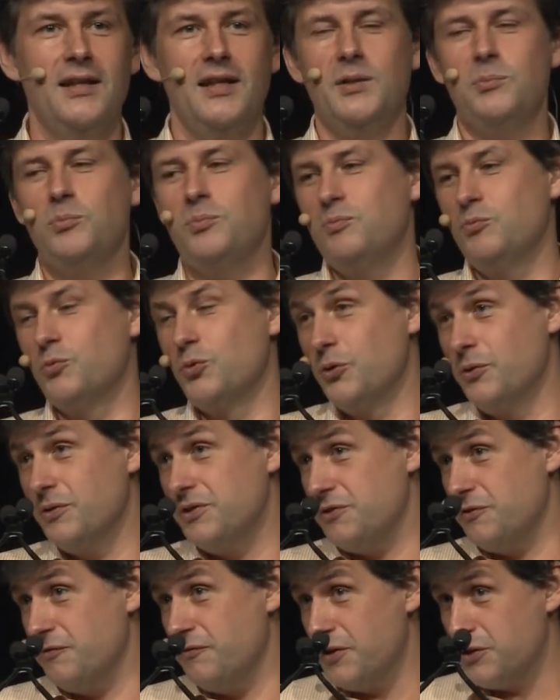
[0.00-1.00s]
It
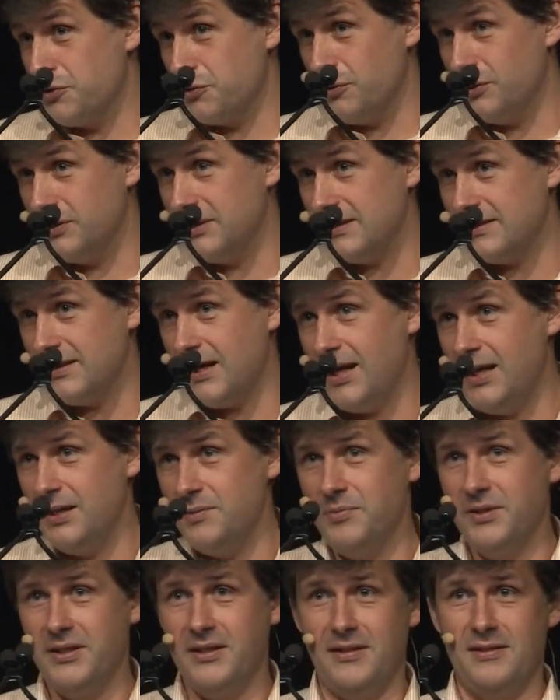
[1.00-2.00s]
ruins your visual
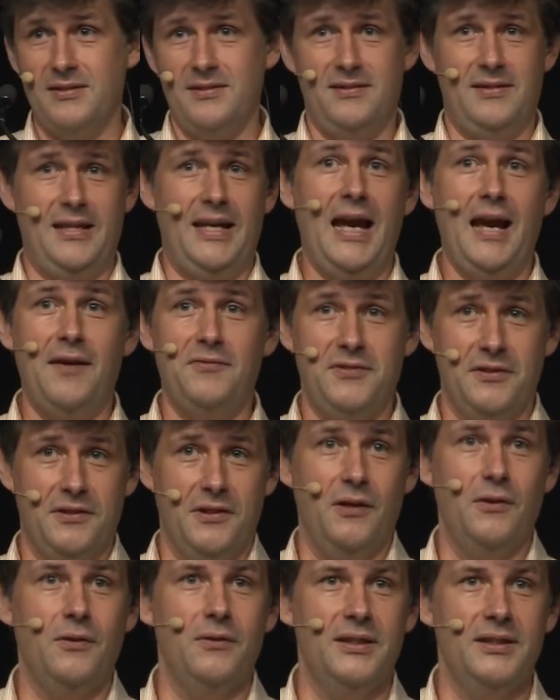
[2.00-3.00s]
design because they have to
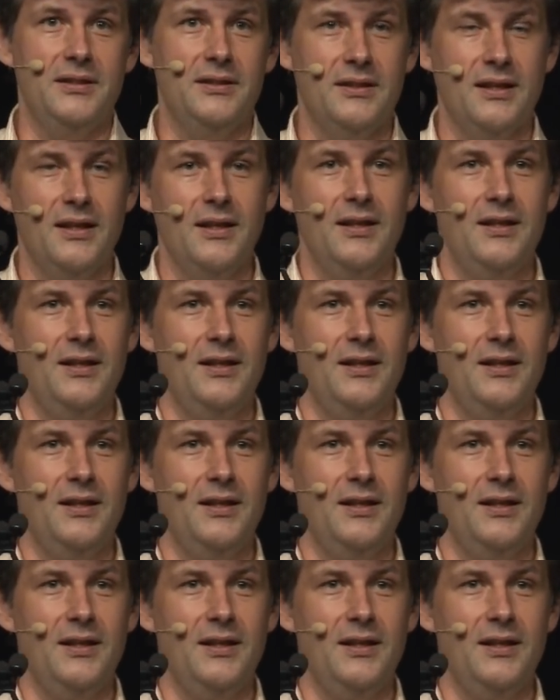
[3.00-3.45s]
go in,